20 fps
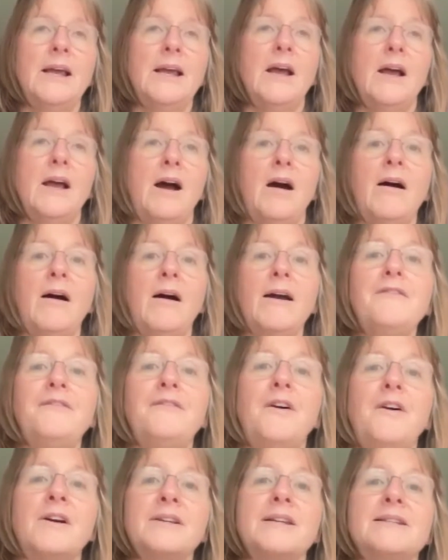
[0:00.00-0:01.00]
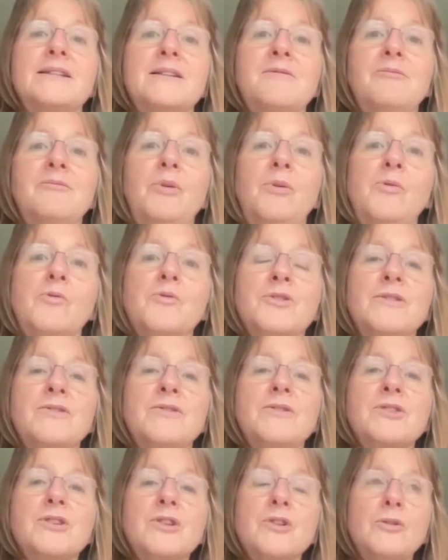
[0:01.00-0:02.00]
I find it's
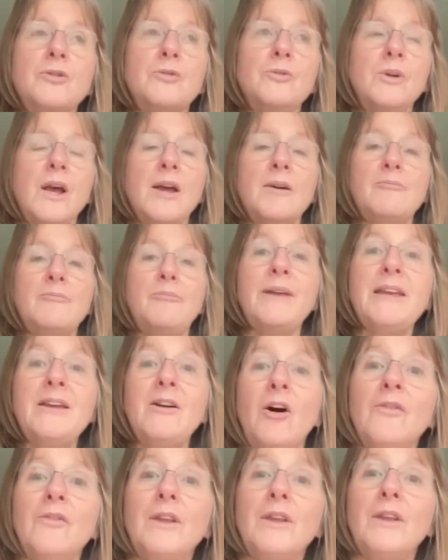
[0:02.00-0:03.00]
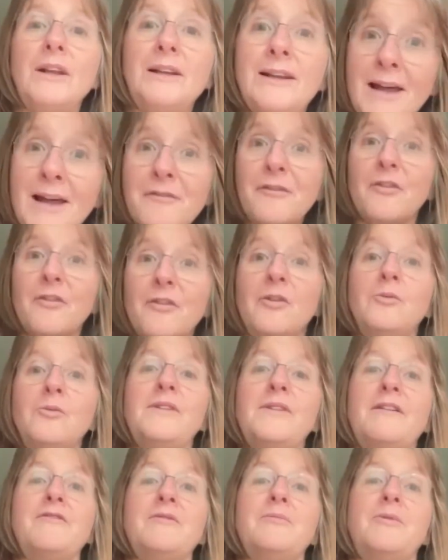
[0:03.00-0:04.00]
important to be on the level with
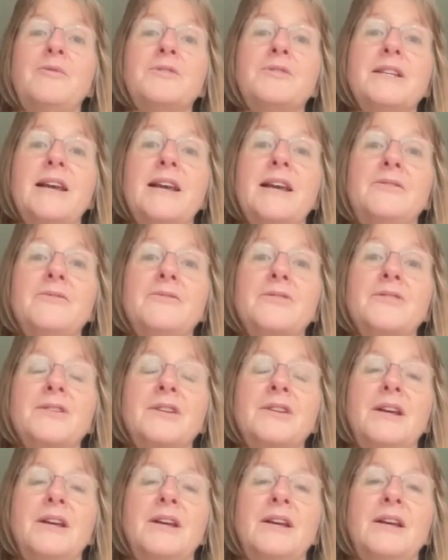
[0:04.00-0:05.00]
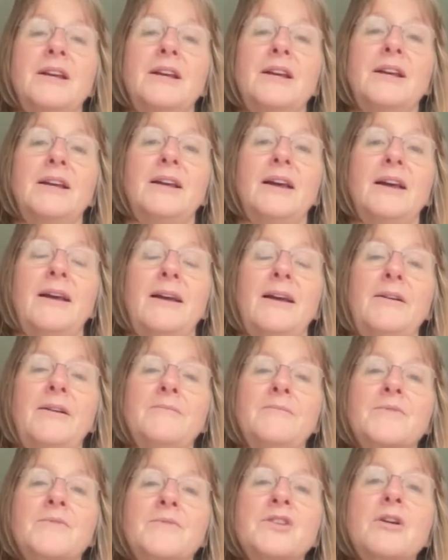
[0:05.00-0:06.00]
everybody else,
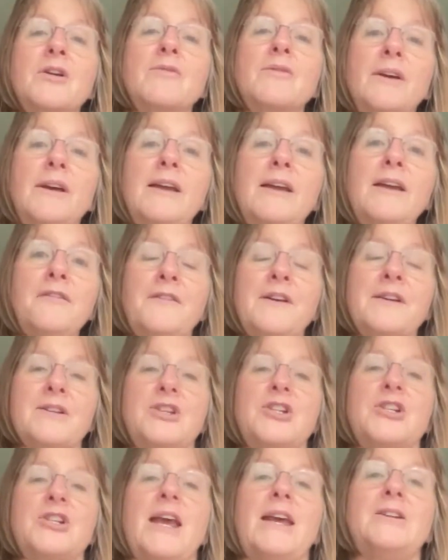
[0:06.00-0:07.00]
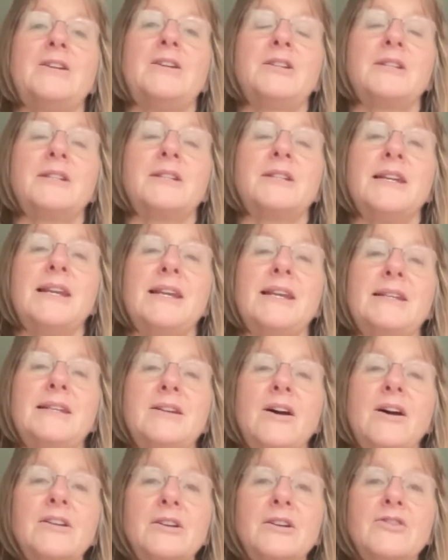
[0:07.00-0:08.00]
so that if there's a change that's needed,
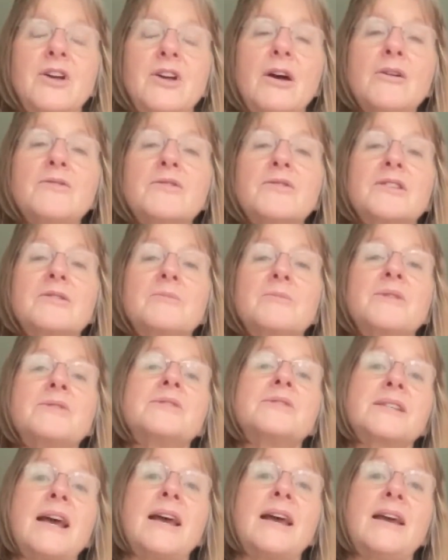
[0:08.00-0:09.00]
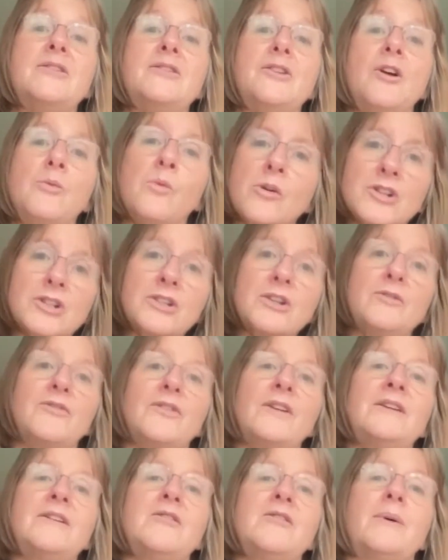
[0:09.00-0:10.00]
I can go to them and say, you know, what do you
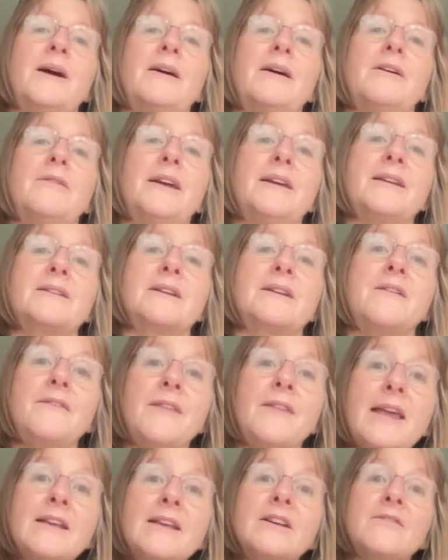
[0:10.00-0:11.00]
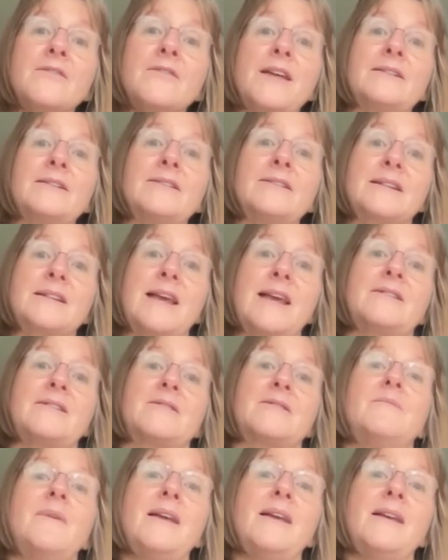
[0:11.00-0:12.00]
think about this? And they can then say to
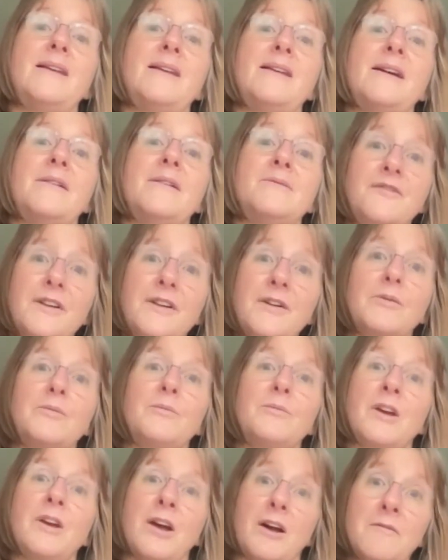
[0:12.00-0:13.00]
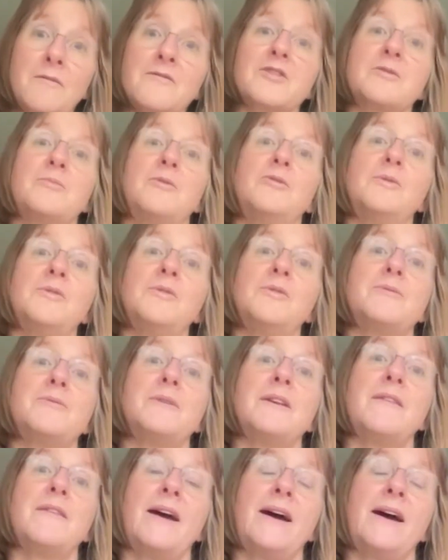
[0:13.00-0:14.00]
me and feel comfortable with
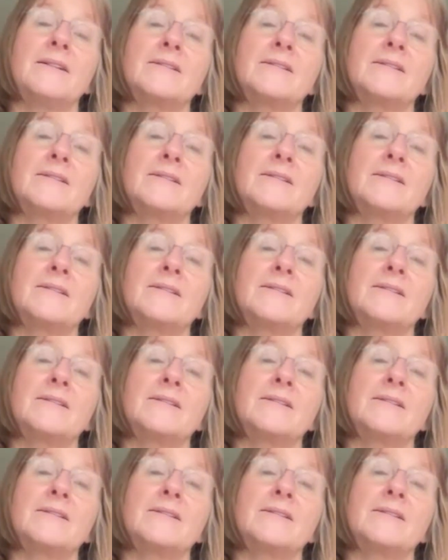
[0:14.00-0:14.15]
doing that.